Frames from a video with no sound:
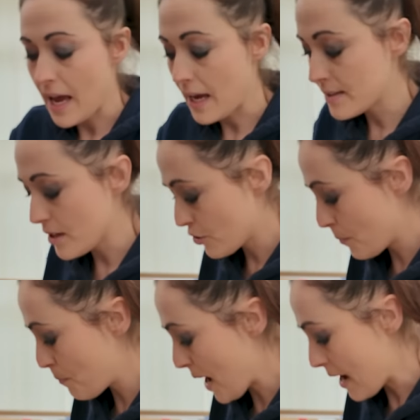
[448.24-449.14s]
And at
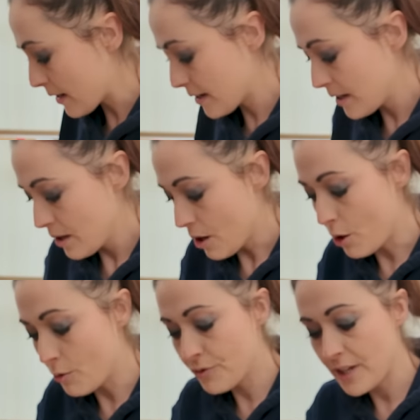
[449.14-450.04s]
the back
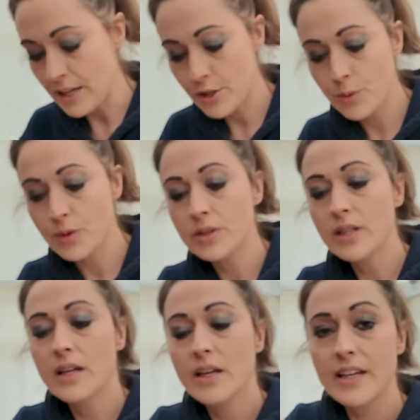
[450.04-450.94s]
of the
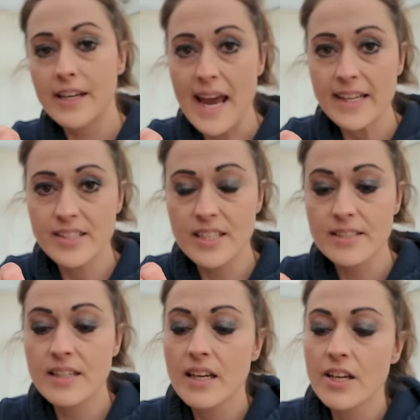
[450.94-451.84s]
actual
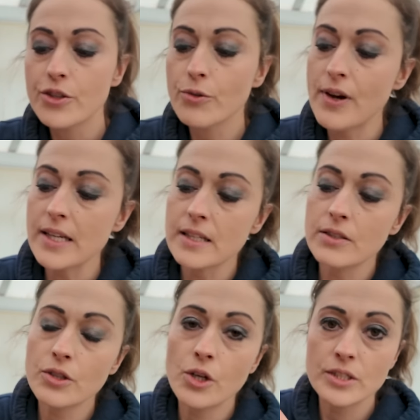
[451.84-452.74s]
connectors, you'll find a
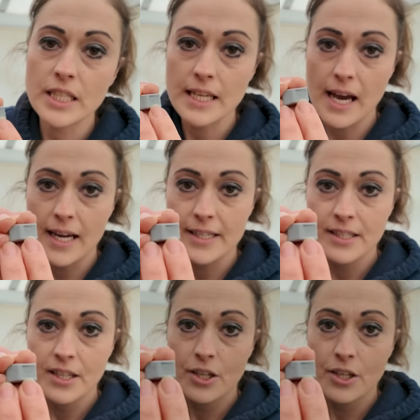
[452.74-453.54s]
little cutting guide